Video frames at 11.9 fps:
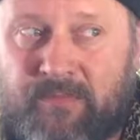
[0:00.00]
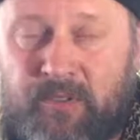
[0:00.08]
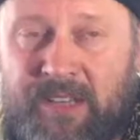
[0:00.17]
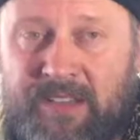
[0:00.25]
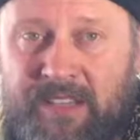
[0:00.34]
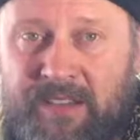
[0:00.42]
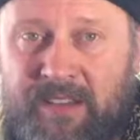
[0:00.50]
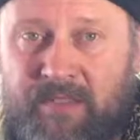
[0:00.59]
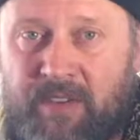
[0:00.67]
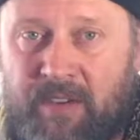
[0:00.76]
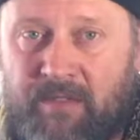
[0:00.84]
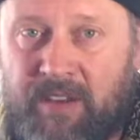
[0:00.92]
So that's it.
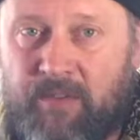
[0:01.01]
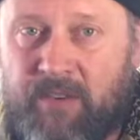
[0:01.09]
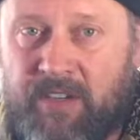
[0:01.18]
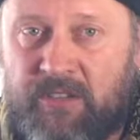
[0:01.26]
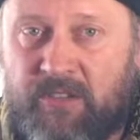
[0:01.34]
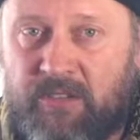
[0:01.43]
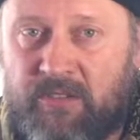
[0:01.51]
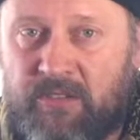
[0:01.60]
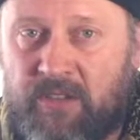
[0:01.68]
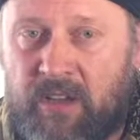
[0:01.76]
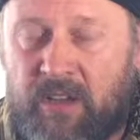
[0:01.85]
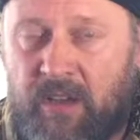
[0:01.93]
If you have any questions,